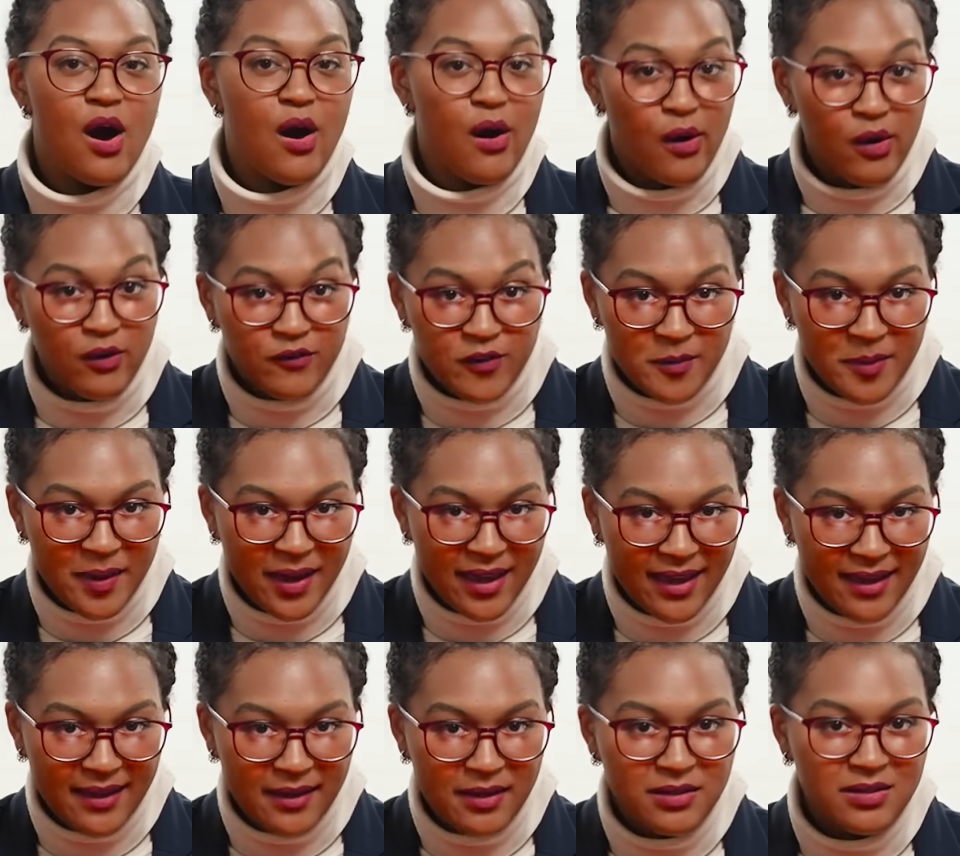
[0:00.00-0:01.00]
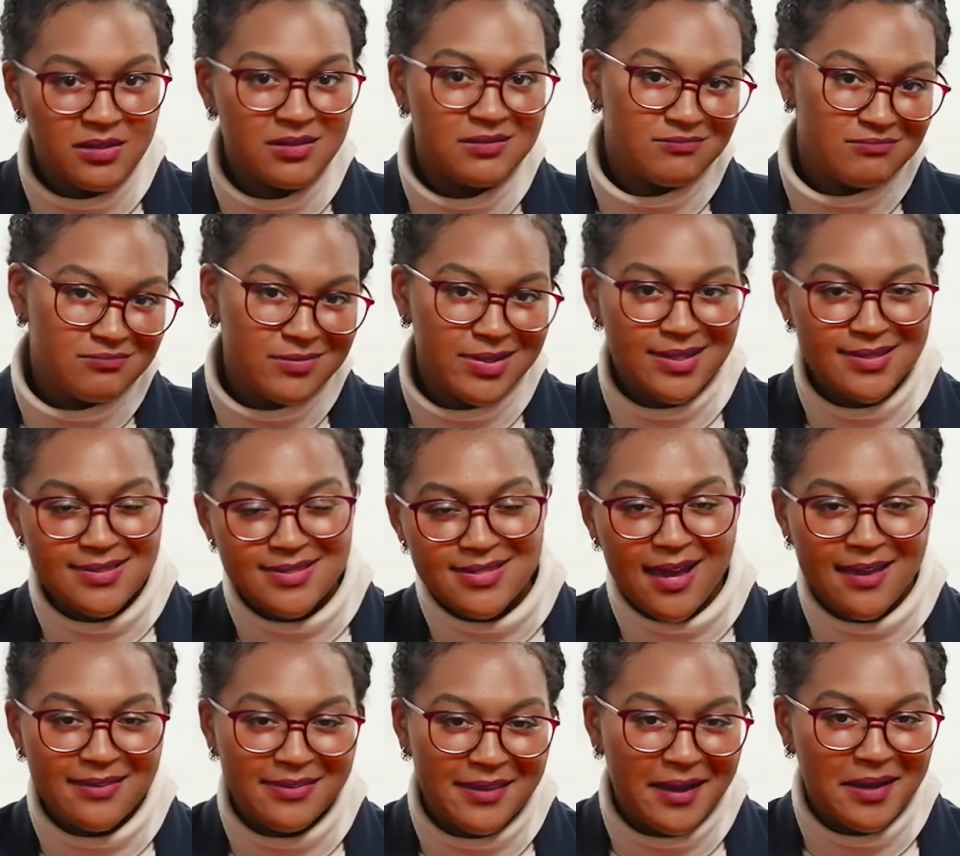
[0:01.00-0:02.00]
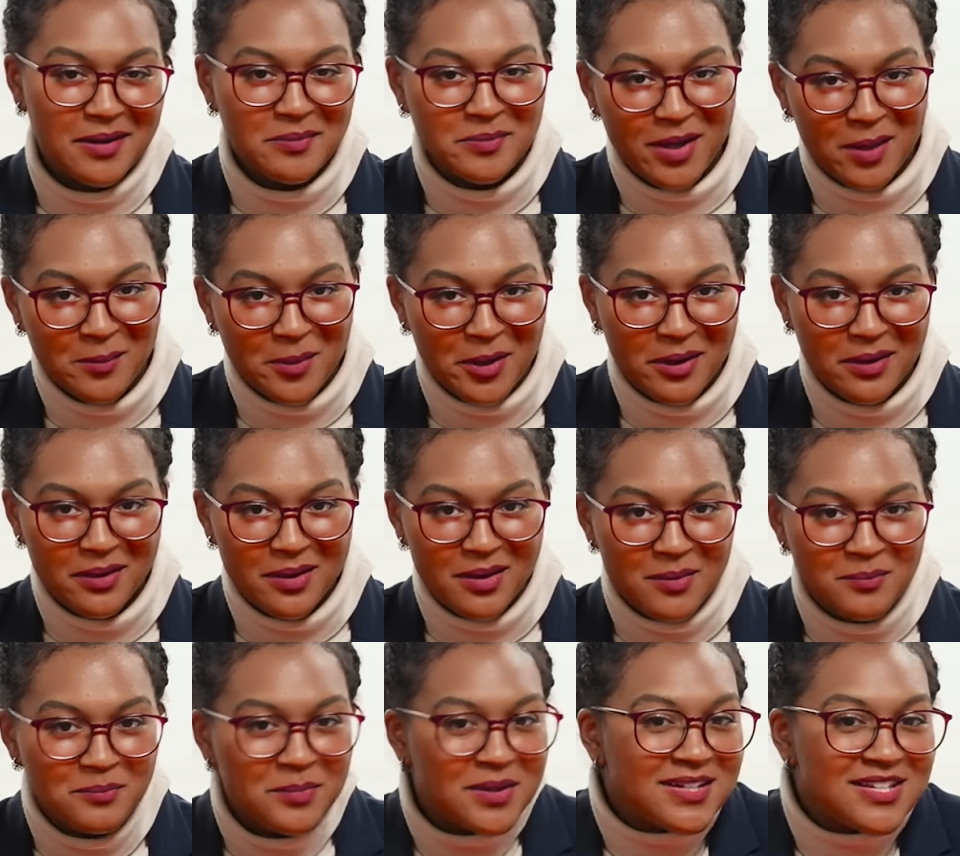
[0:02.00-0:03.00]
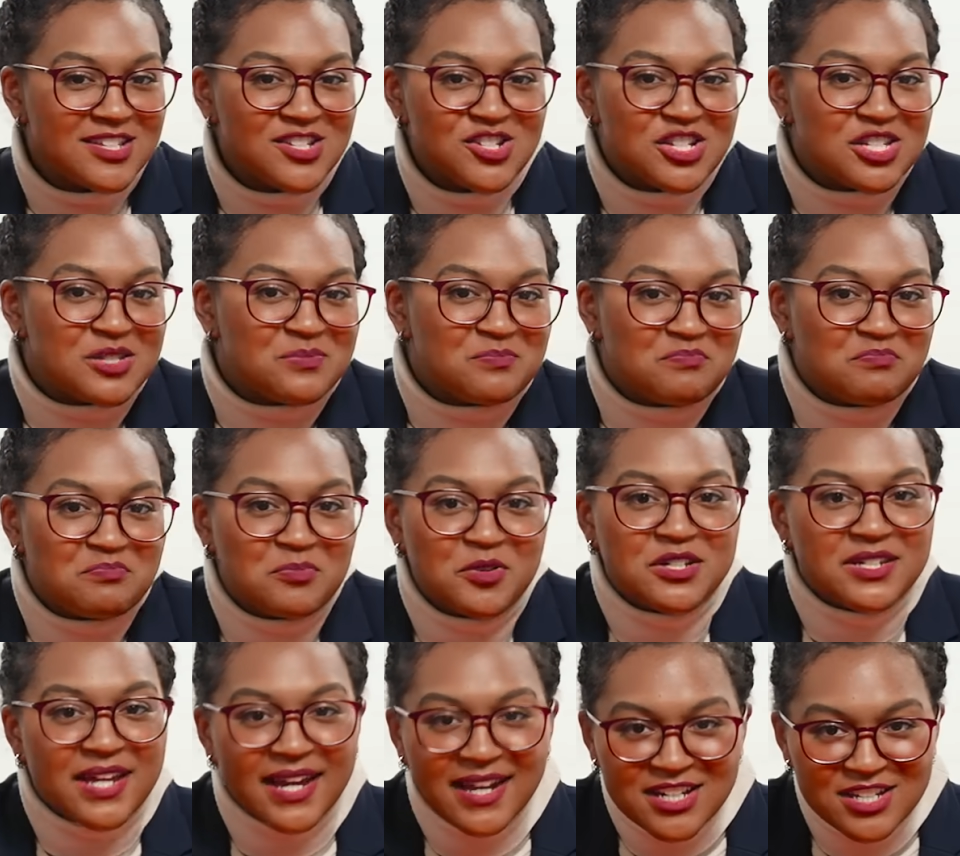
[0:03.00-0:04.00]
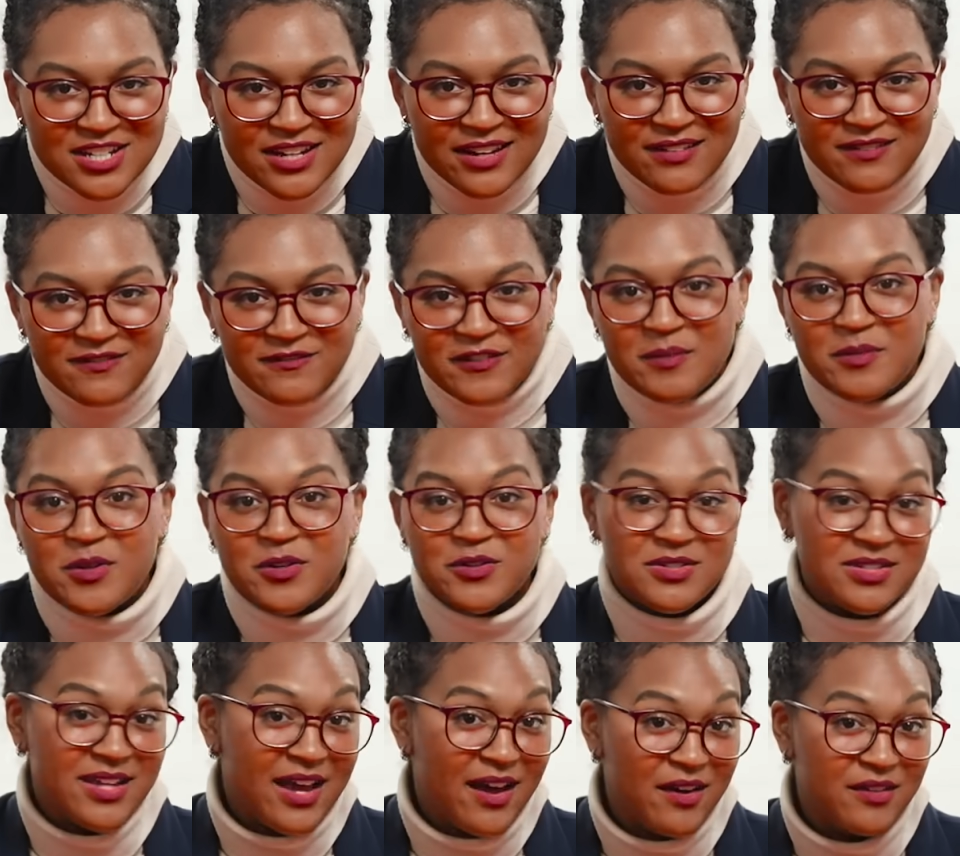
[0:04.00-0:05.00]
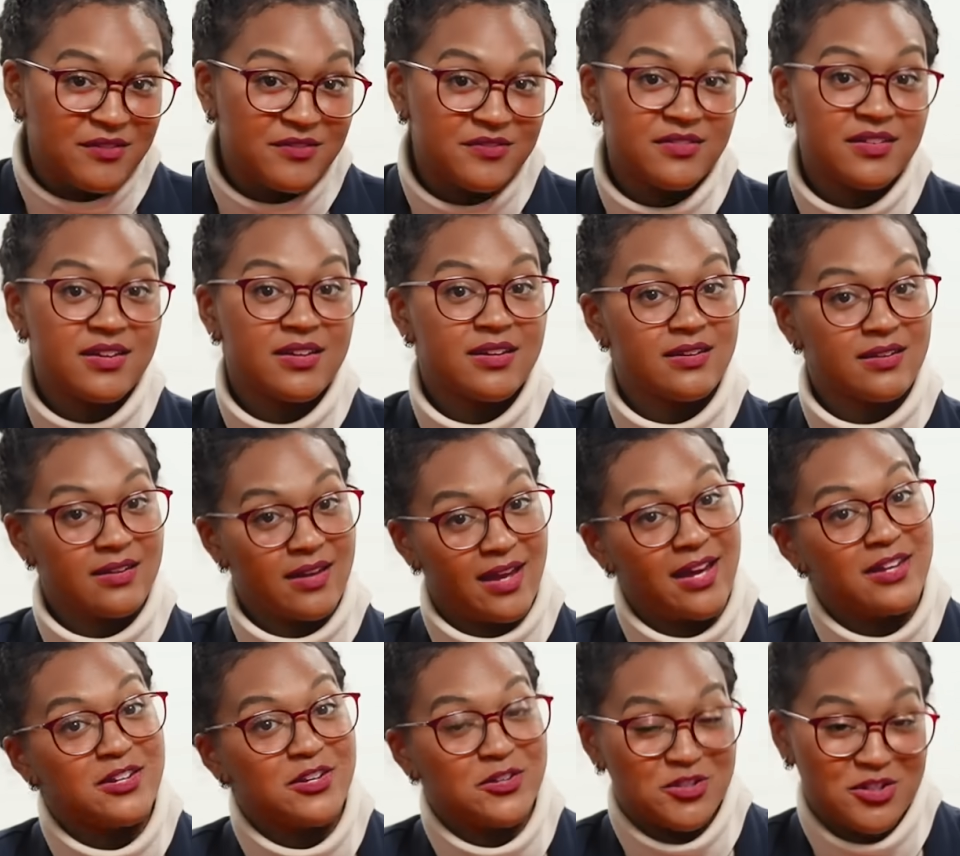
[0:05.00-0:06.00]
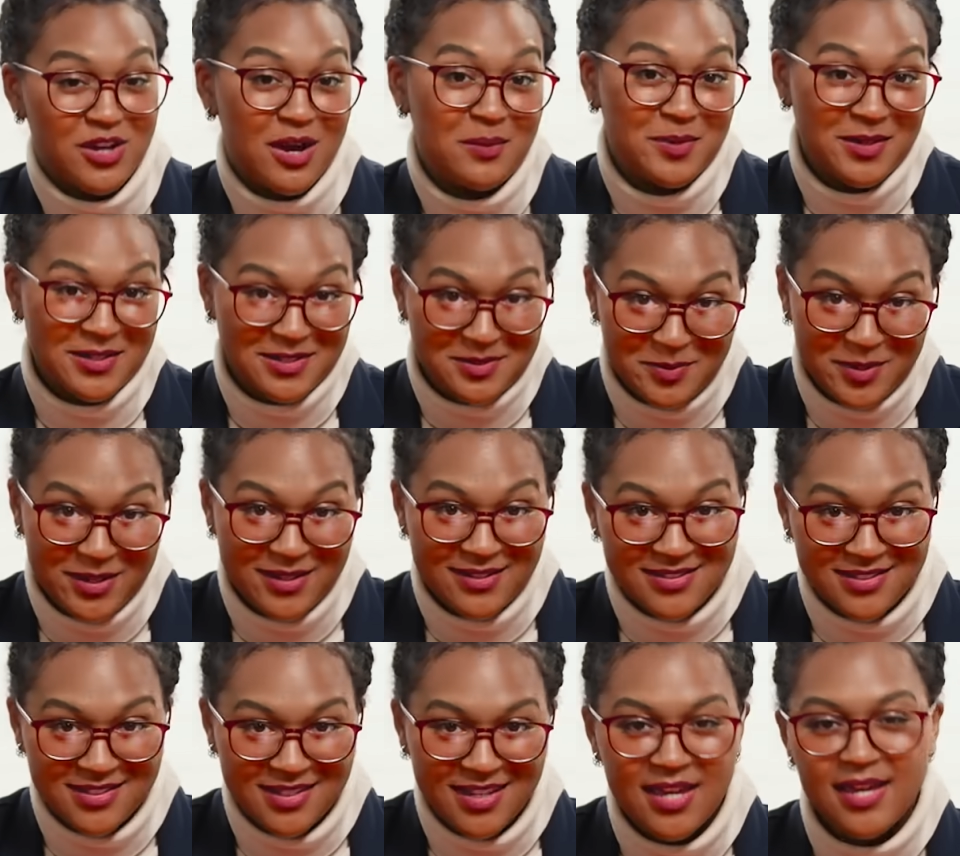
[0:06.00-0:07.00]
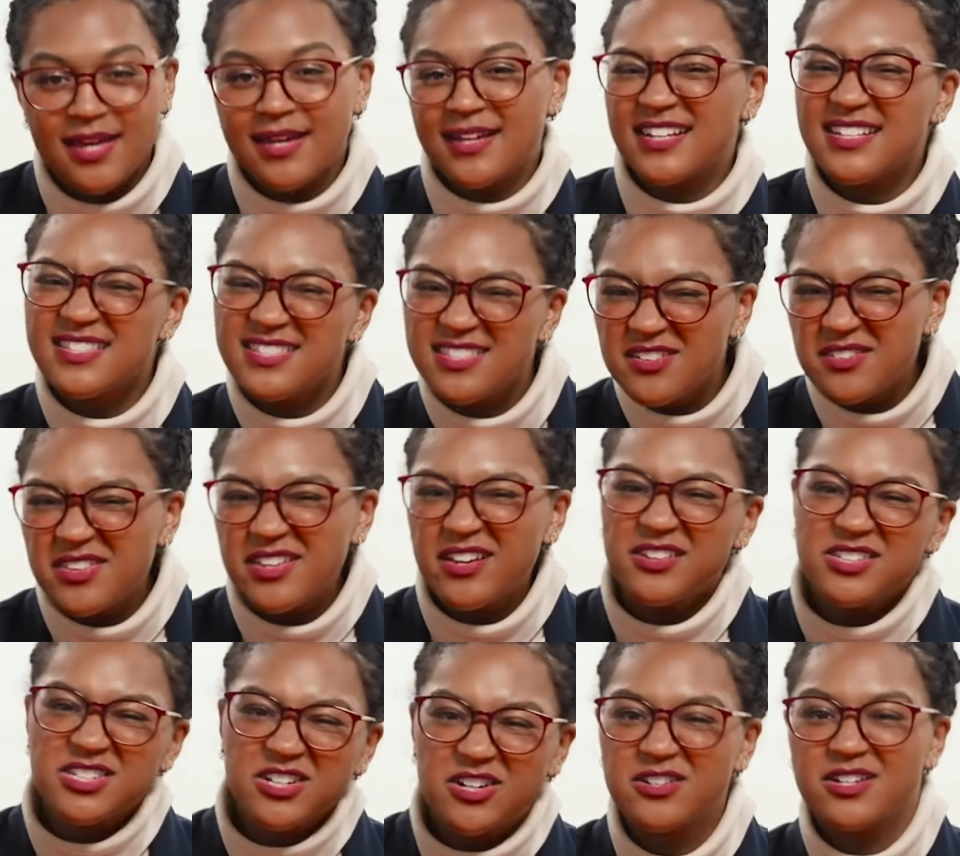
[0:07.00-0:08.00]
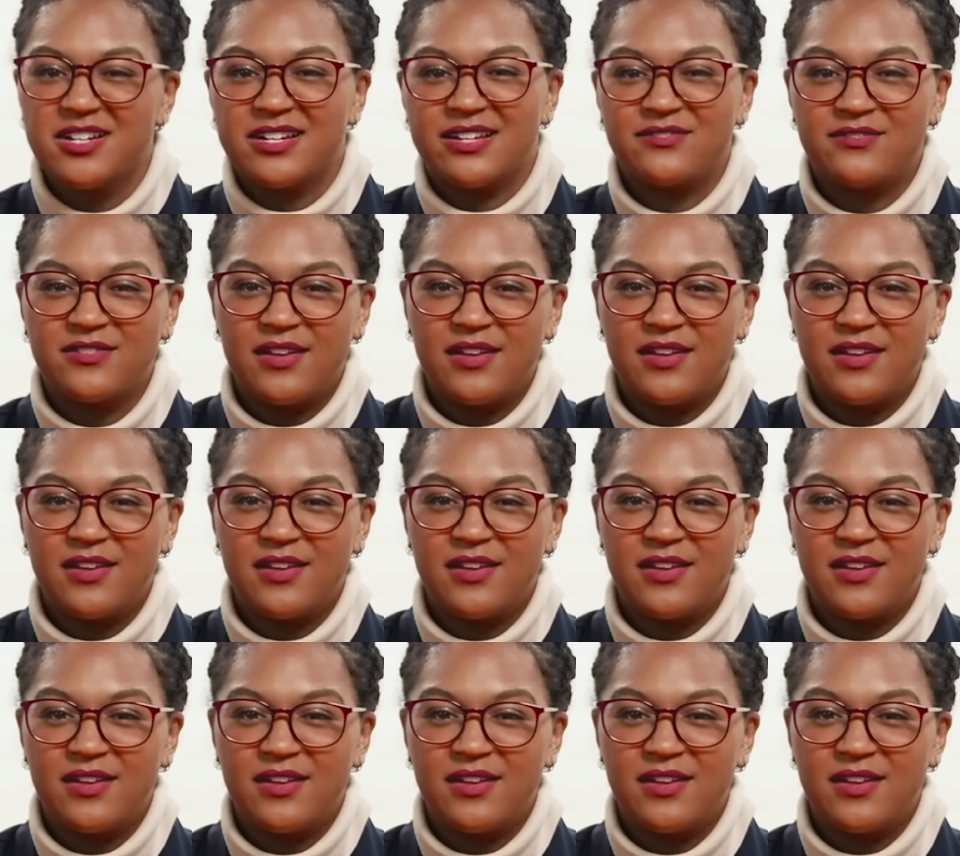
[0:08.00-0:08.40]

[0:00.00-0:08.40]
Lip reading: Overpaying might sound like a bummer, but it's just protection from yourself and your shopping sprees. Consider the alternative.